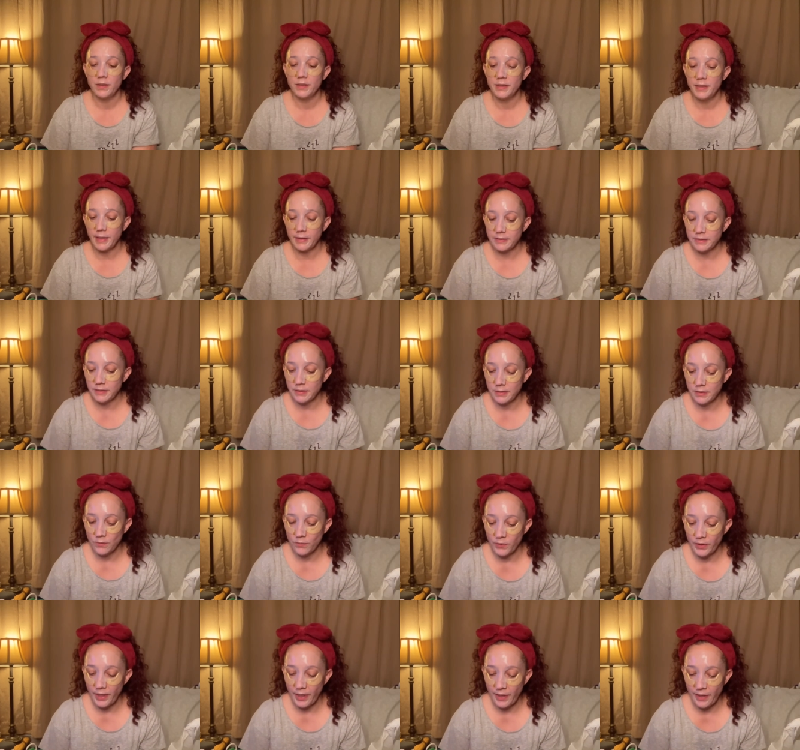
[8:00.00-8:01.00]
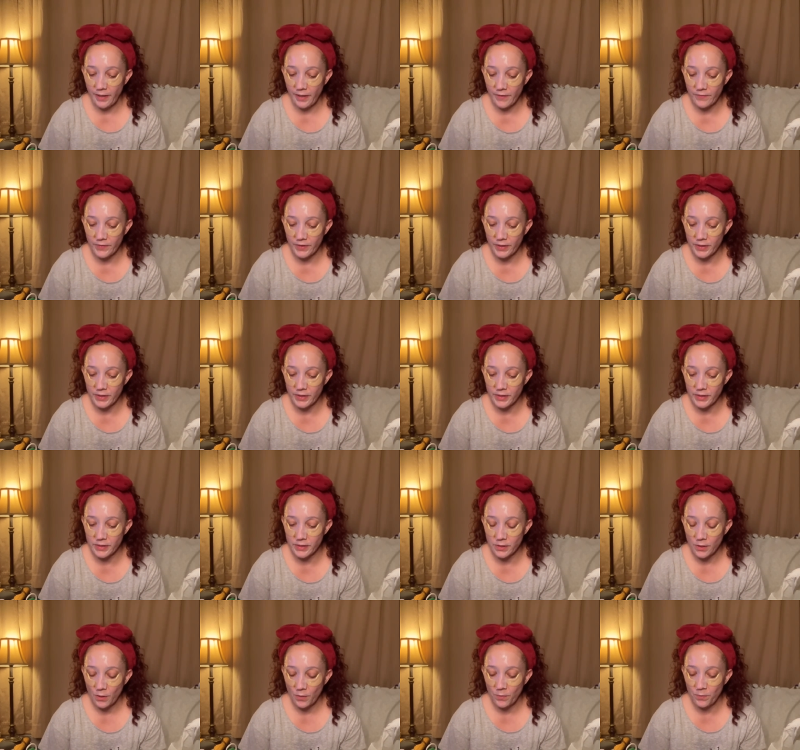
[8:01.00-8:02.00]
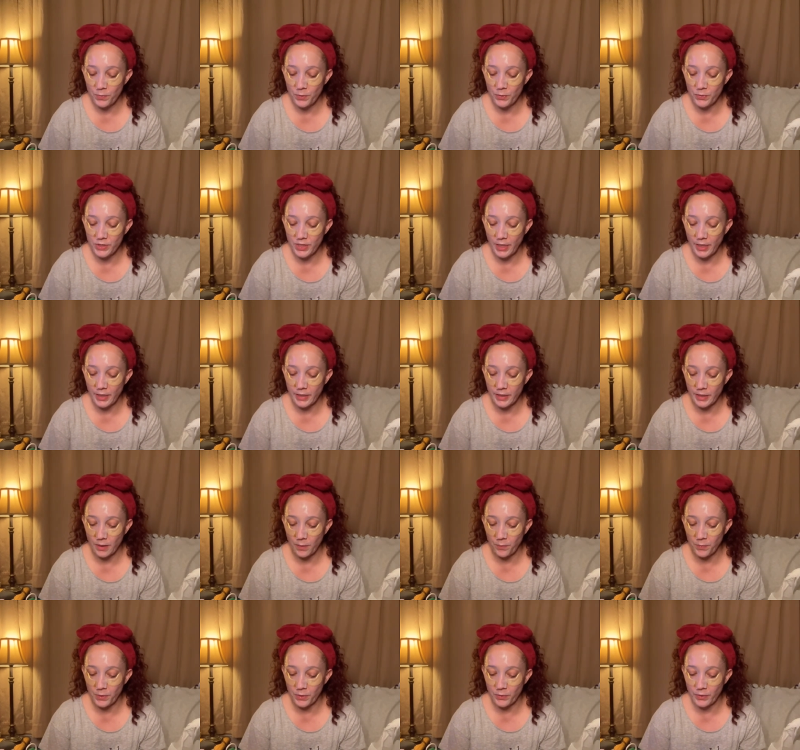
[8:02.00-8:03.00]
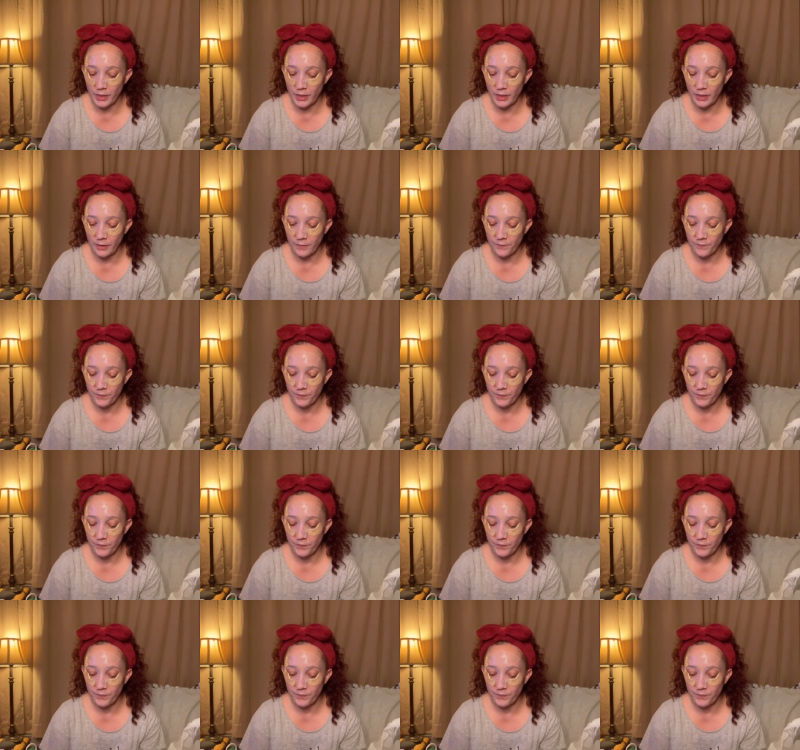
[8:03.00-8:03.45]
Next thing that we have is Butanic Beauty,